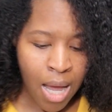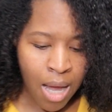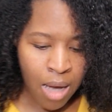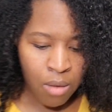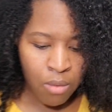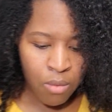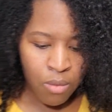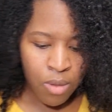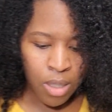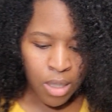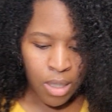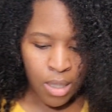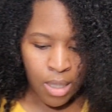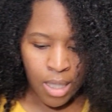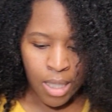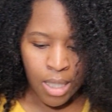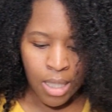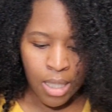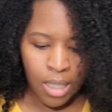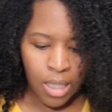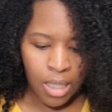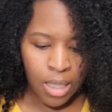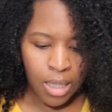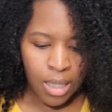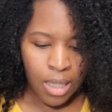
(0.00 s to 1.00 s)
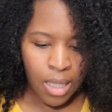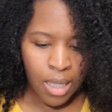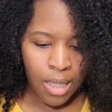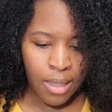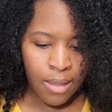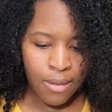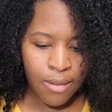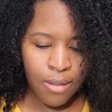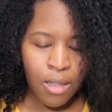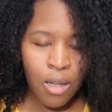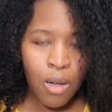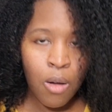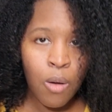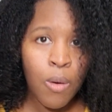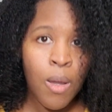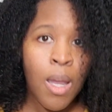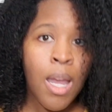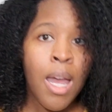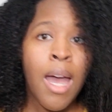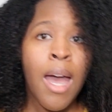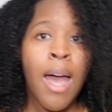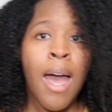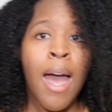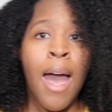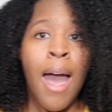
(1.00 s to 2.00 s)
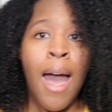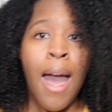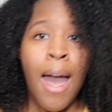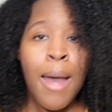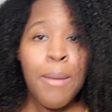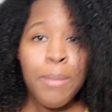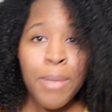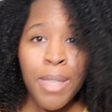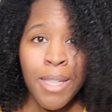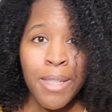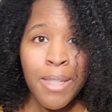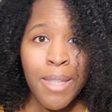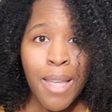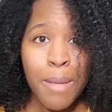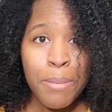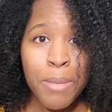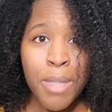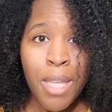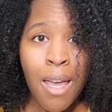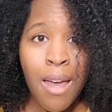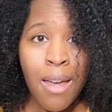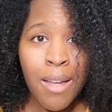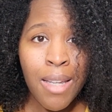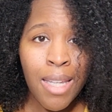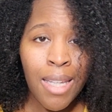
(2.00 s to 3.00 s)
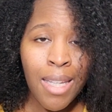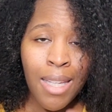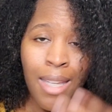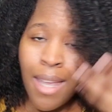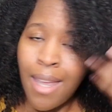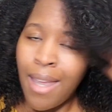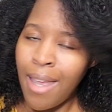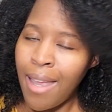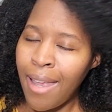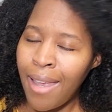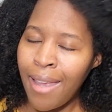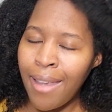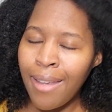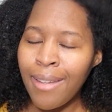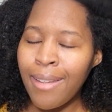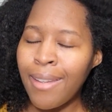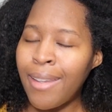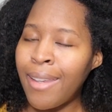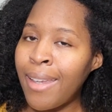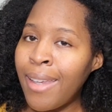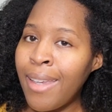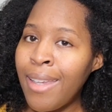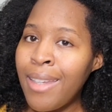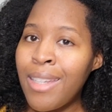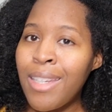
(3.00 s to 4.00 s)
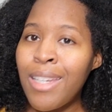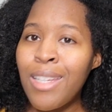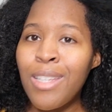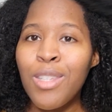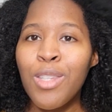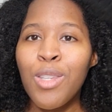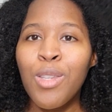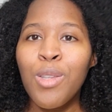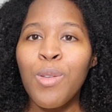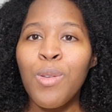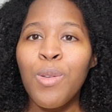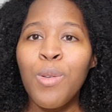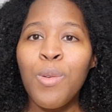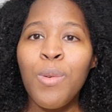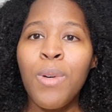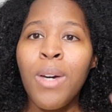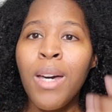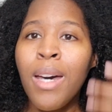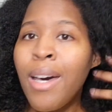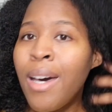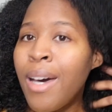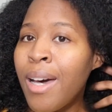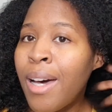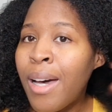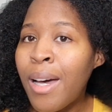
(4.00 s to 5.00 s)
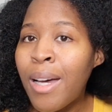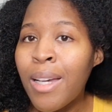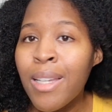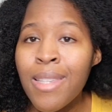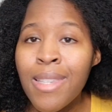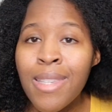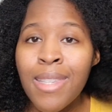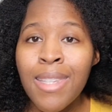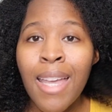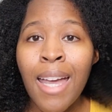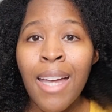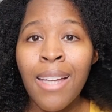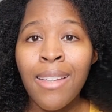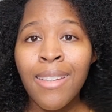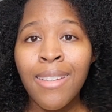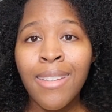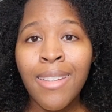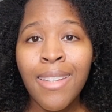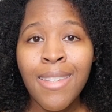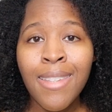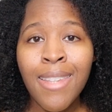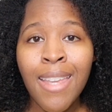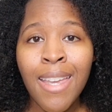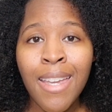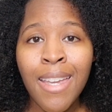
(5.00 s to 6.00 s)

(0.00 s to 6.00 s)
I don't really need anything. So I'm gonna stop talking and get to styling this